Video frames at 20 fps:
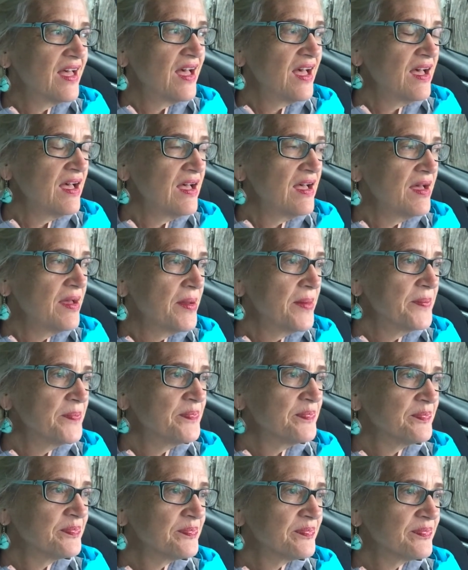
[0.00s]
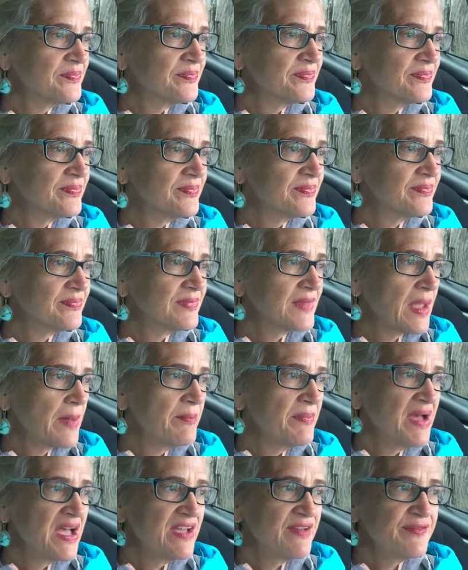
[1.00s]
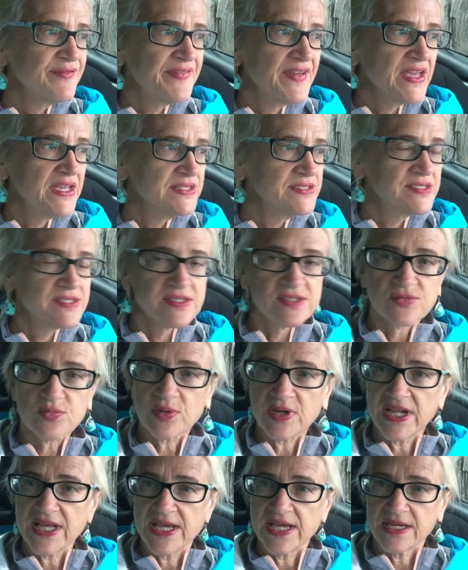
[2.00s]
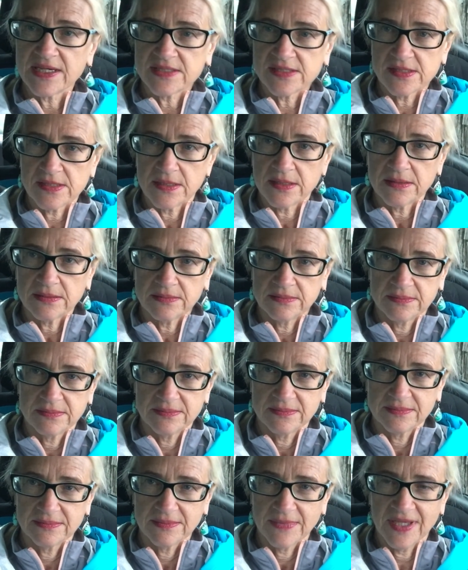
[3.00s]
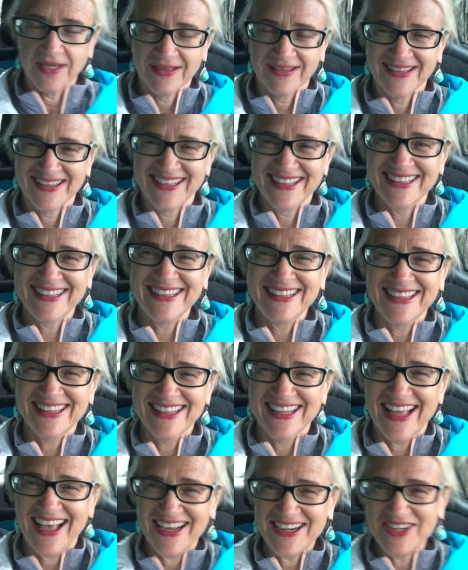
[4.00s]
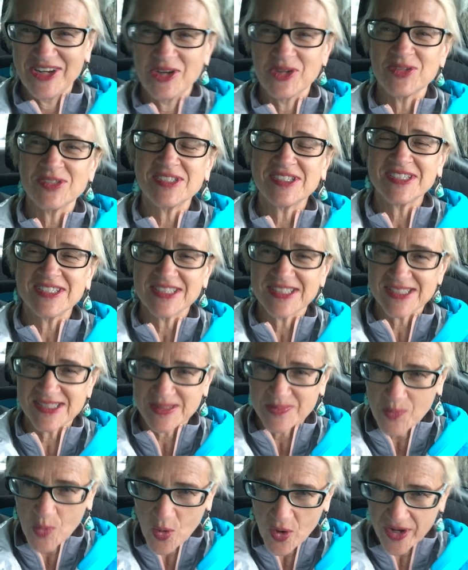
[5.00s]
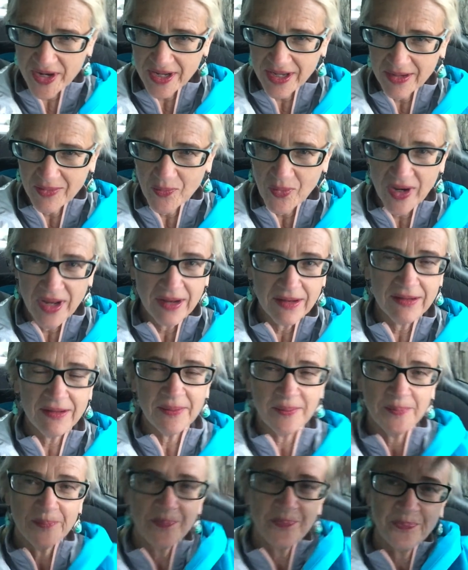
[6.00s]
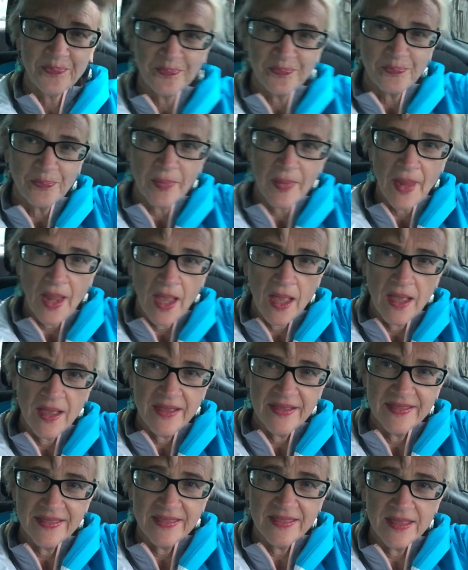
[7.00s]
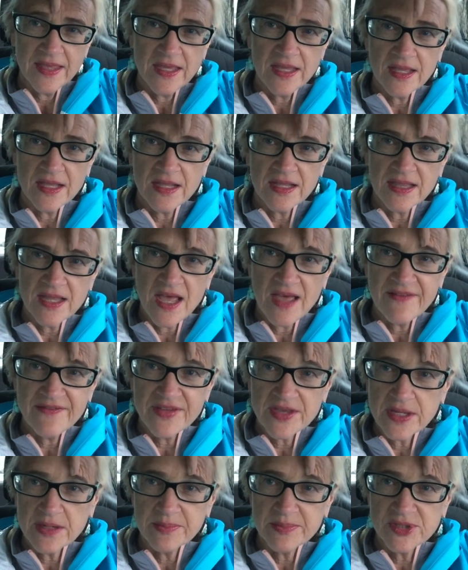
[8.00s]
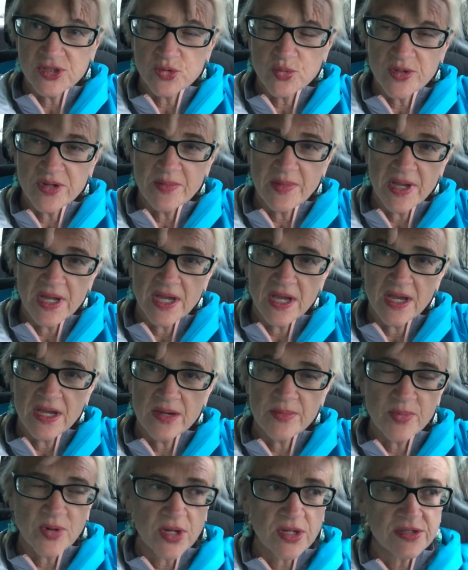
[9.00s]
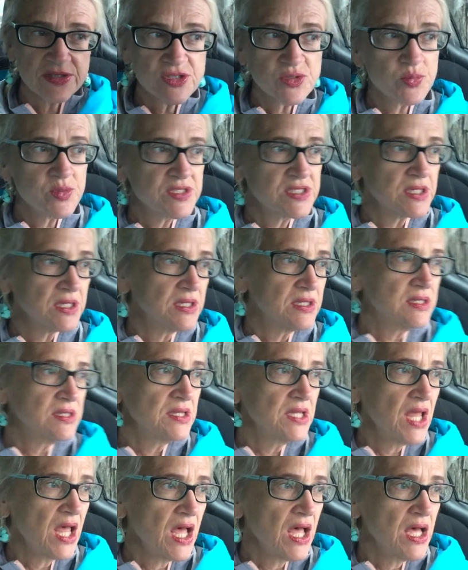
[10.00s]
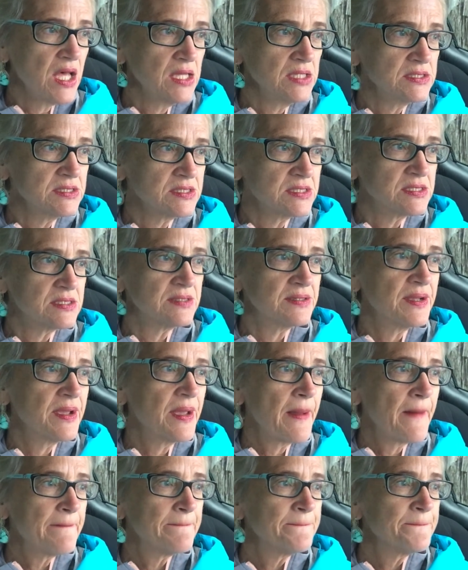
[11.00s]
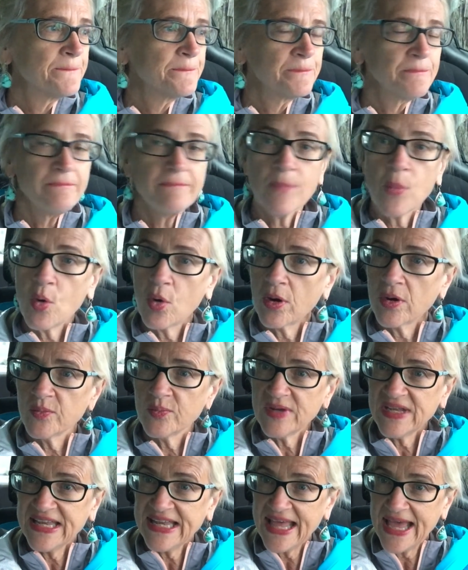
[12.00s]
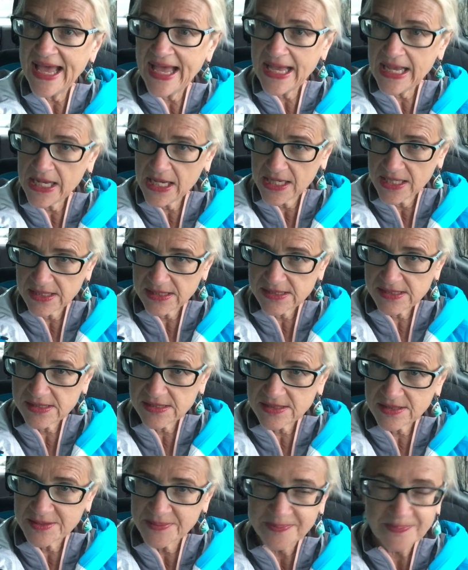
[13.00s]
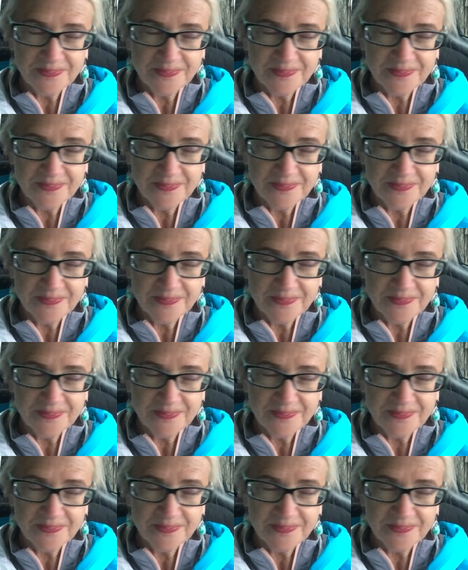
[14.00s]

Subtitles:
my face is relaxing. I noticed it this morning when the 11 between my eyebrows was a lot more relaxed.